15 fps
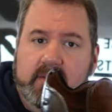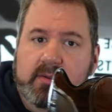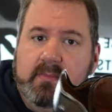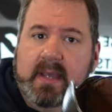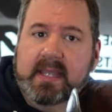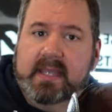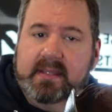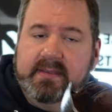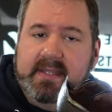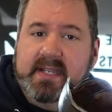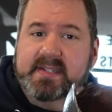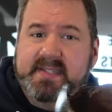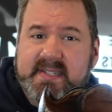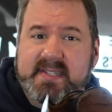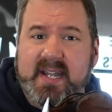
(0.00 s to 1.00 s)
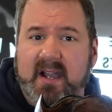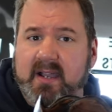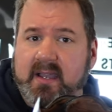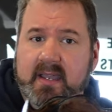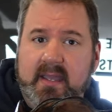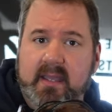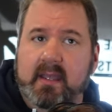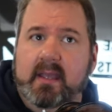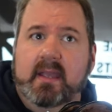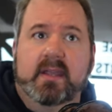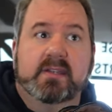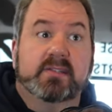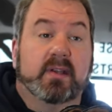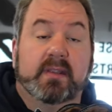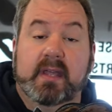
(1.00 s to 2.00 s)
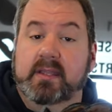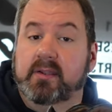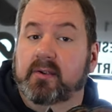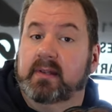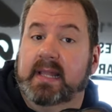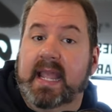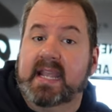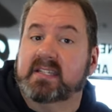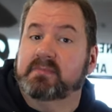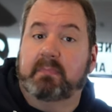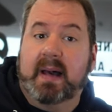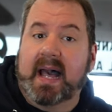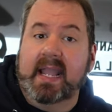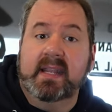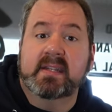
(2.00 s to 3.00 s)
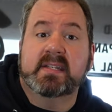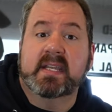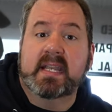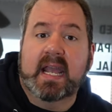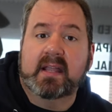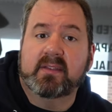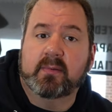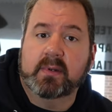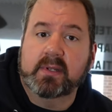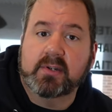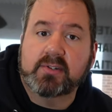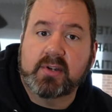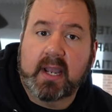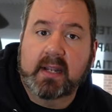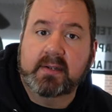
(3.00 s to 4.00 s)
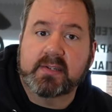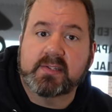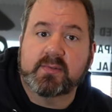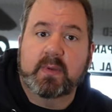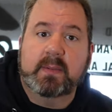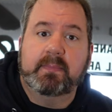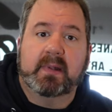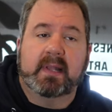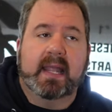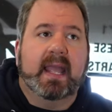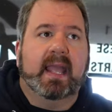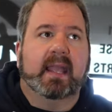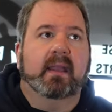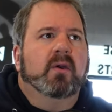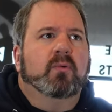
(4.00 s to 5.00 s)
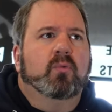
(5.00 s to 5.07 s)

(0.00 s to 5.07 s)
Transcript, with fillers: You might get these stuck so that your legs bind together when you're trying to sweep a leg.